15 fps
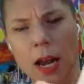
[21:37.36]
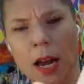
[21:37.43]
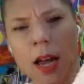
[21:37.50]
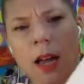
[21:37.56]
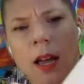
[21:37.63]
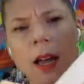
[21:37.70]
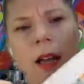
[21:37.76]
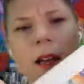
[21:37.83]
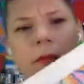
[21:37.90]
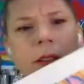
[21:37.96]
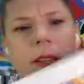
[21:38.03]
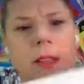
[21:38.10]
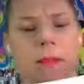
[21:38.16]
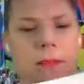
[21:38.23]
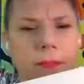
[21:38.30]
I
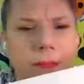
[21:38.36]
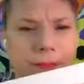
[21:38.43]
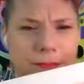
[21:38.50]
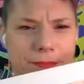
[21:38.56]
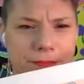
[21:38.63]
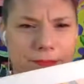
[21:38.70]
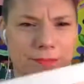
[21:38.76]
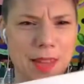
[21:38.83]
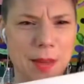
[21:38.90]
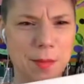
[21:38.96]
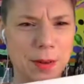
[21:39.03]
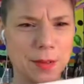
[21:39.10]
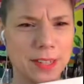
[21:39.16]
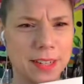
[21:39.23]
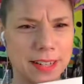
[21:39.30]
love it.
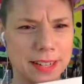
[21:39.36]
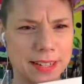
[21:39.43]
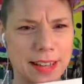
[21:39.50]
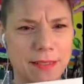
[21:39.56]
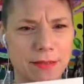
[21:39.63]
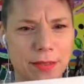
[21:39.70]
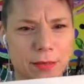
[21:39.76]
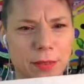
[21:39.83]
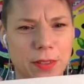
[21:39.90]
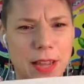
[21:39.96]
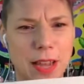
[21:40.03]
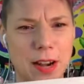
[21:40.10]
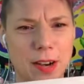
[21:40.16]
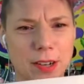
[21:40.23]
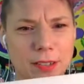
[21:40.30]
Maybe I'm just going to save it for
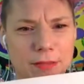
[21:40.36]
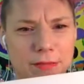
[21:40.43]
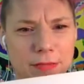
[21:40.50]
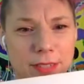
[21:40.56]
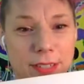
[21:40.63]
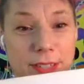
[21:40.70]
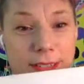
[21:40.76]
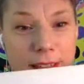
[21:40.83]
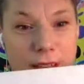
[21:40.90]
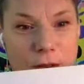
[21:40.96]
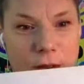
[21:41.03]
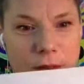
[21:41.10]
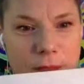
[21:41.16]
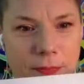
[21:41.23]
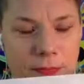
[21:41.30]
later. Isn't
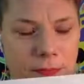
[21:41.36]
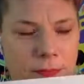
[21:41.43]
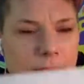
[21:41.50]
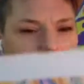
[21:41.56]
that cool?